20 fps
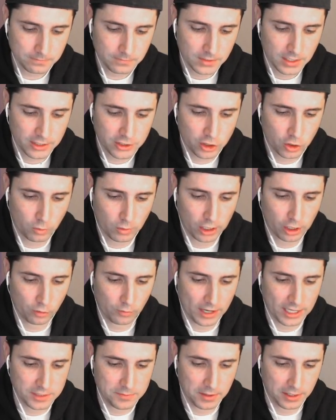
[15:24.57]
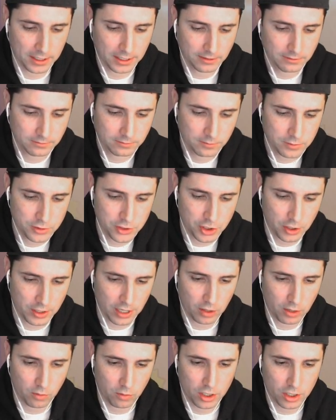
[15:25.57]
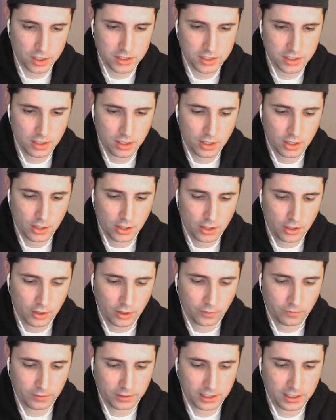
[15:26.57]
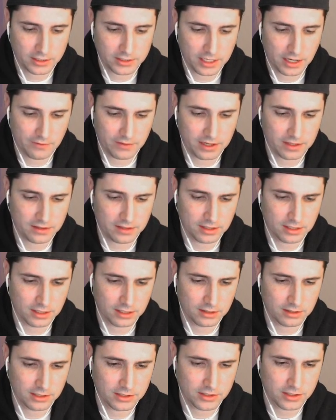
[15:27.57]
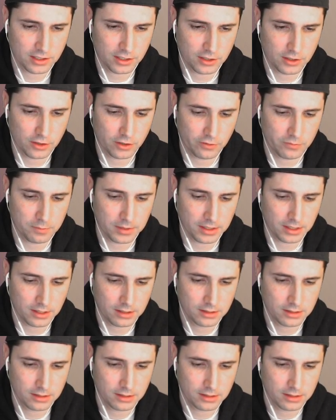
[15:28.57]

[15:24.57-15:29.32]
Let's go Wild Raspberry. Let me show you how it works. Hopefully he doesn't have anything that's going to nerf me.